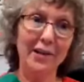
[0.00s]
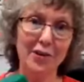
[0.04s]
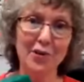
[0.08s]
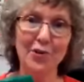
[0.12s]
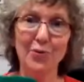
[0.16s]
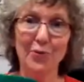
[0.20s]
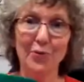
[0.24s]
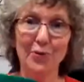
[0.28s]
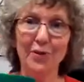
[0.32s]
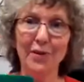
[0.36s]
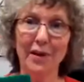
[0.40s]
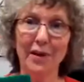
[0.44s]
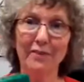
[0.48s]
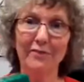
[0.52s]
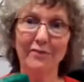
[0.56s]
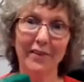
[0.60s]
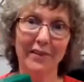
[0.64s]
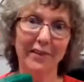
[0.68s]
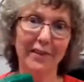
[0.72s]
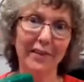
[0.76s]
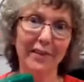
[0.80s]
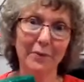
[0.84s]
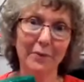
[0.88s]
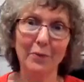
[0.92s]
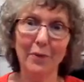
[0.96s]
And sure enough,
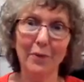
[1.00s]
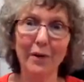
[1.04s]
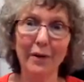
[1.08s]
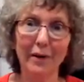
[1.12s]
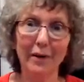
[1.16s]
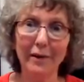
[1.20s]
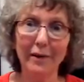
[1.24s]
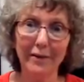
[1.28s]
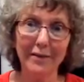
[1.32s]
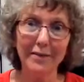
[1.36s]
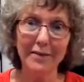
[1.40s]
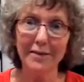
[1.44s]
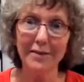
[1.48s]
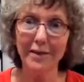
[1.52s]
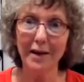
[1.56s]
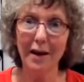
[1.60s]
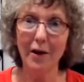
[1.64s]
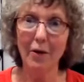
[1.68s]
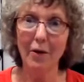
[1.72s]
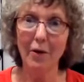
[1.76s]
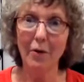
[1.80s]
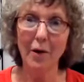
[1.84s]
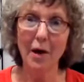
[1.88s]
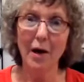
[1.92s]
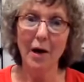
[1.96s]
the lid works.
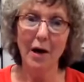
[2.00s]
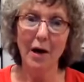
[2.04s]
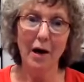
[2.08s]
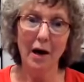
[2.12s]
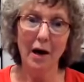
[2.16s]
So